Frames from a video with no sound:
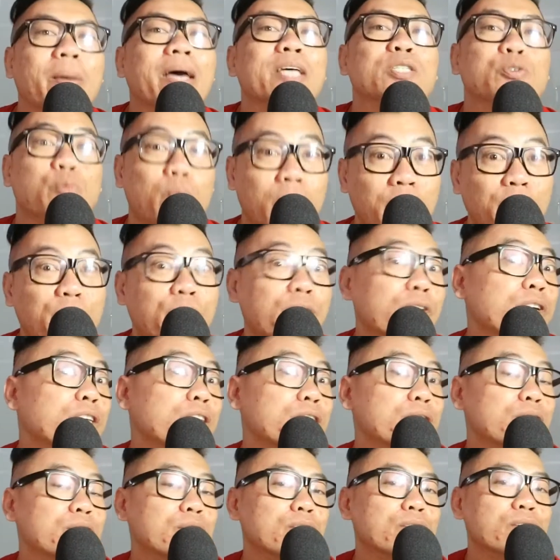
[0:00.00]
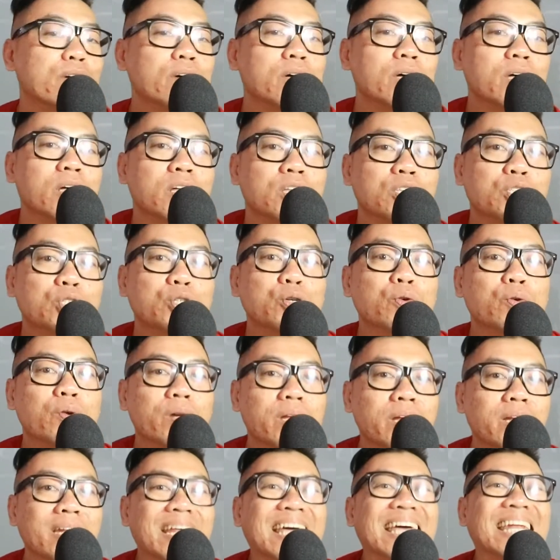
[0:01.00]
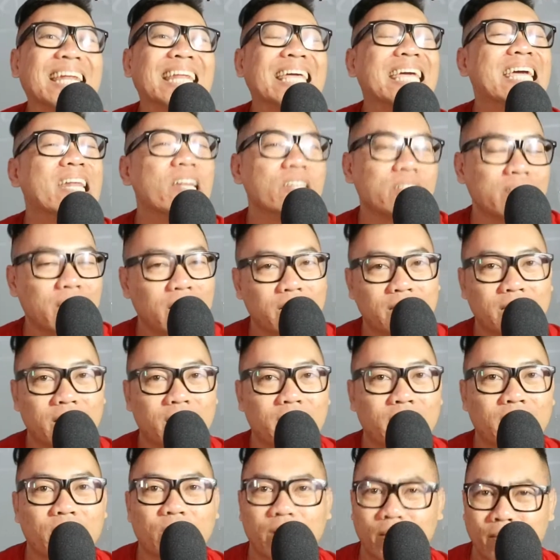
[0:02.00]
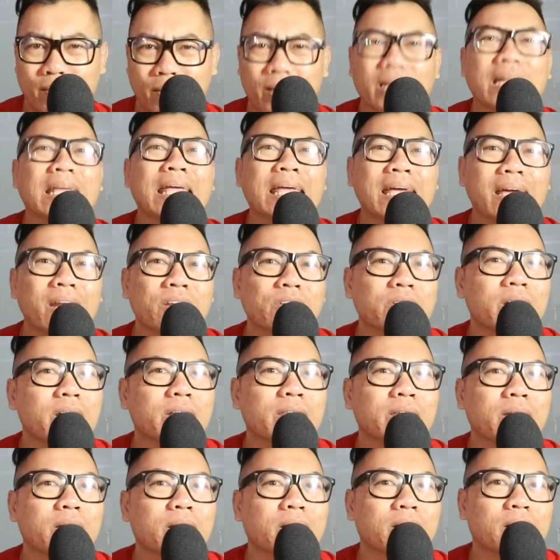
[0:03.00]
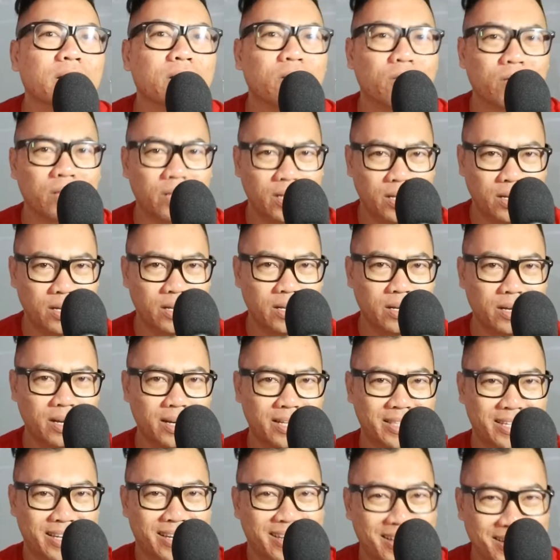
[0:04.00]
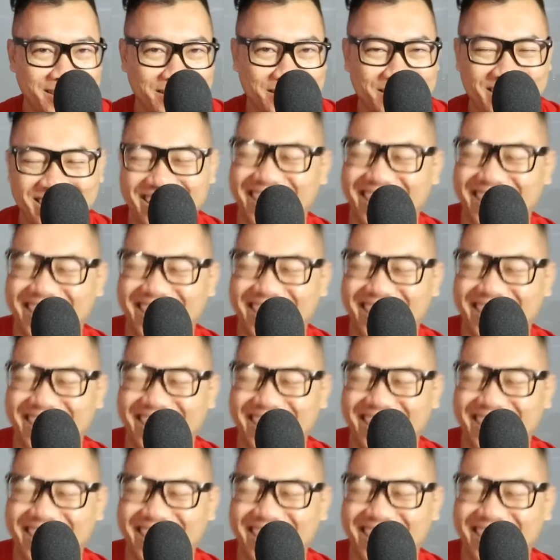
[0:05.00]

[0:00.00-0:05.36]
the best way for you to read an English article. Remember, English article, not Indian article.